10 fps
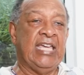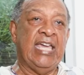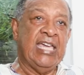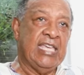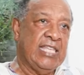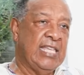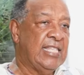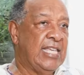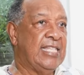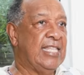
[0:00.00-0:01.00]

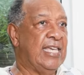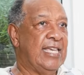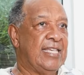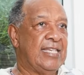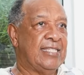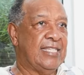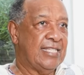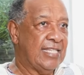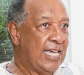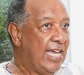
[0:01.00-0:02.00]
And then the
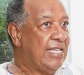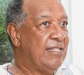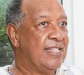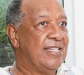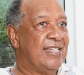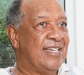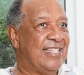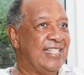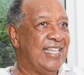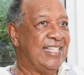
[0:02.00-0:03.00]
CCN,
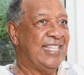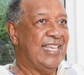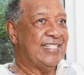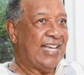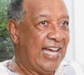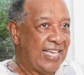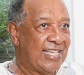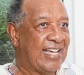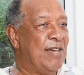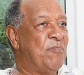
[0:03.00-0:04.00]
and then the
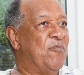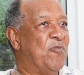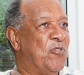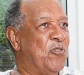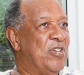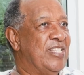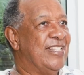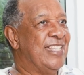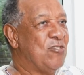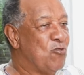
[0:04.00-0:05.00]
sky coming from,
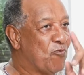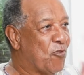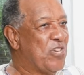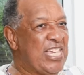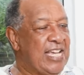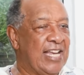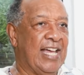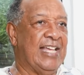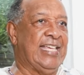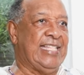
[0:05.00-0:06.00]
the new from
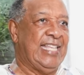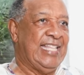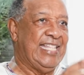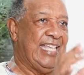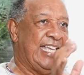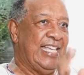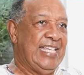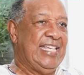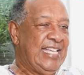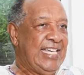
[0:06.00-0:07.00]
England, and yeah. then the,
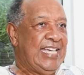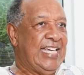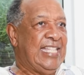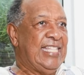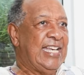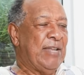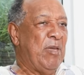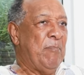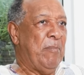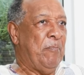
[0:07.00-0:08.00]
and then
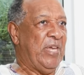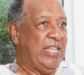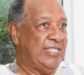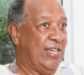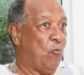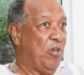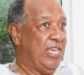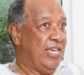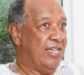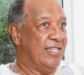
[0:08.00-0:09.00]
remember Perez de
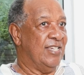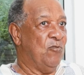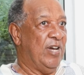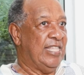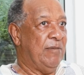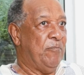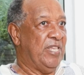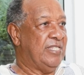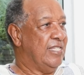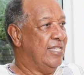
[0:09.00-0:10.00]
Cuellar, he was the
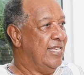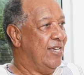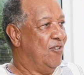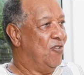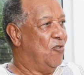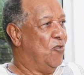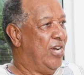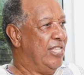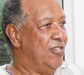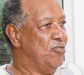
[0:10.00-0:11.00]
president of
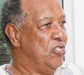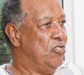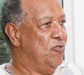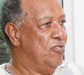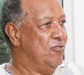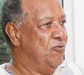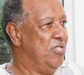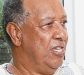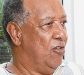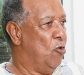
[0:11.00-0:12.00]
Organized
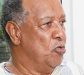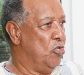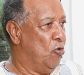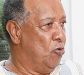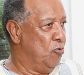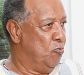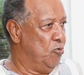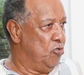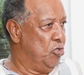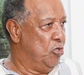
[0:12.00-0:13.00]
Unity on, on
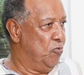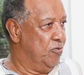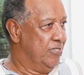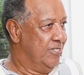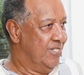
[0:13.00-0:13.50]
New.